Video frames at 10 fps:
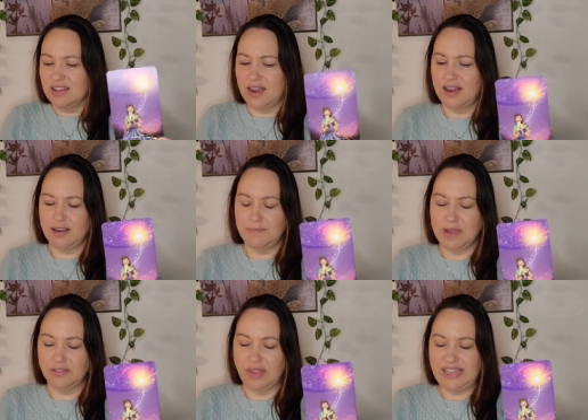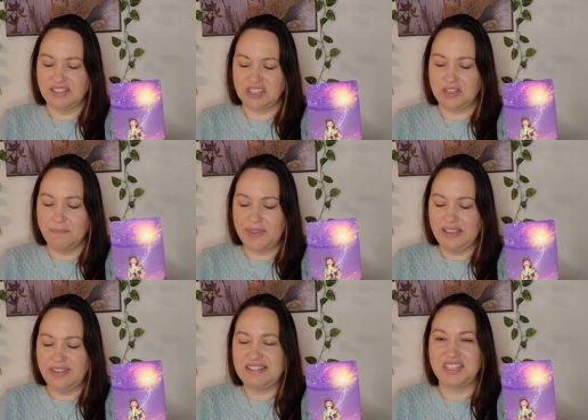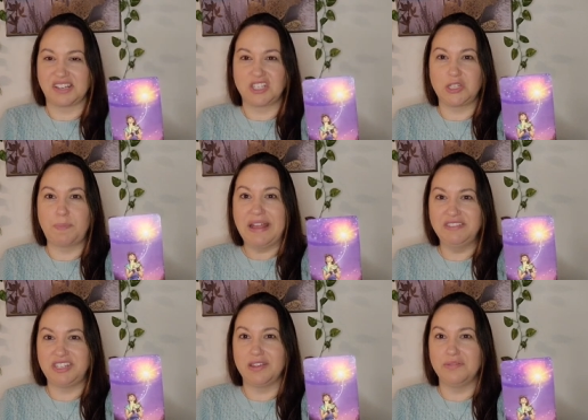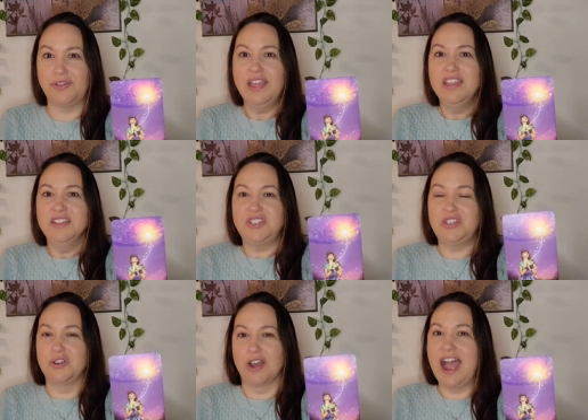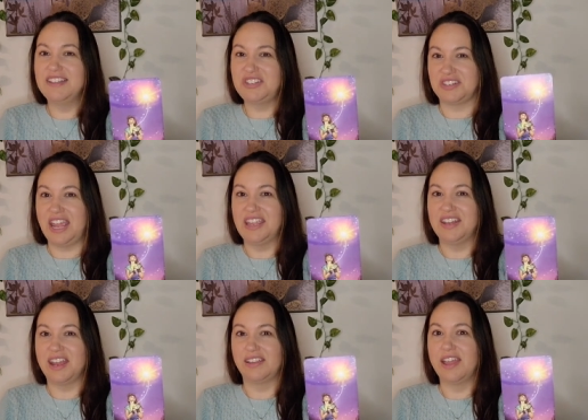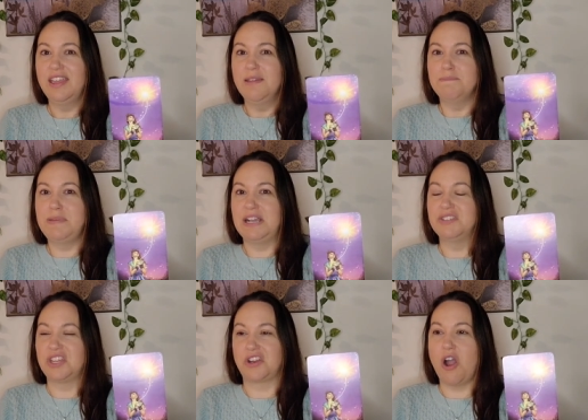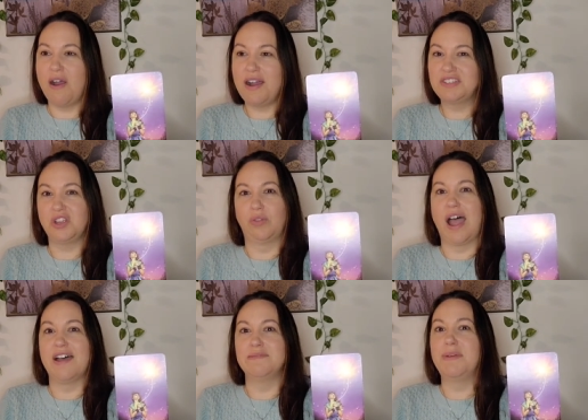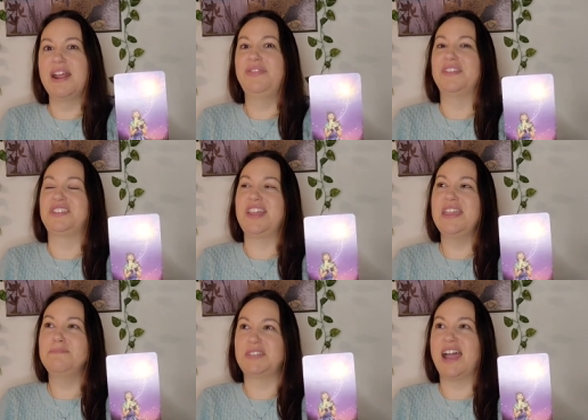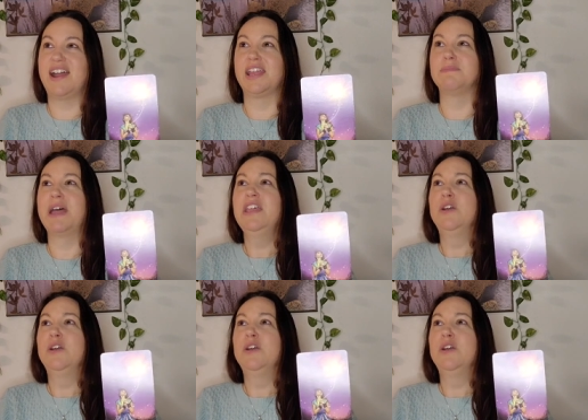Um, like it's something that's expensive, so you're hesitating because it costs a lot, but at the same time,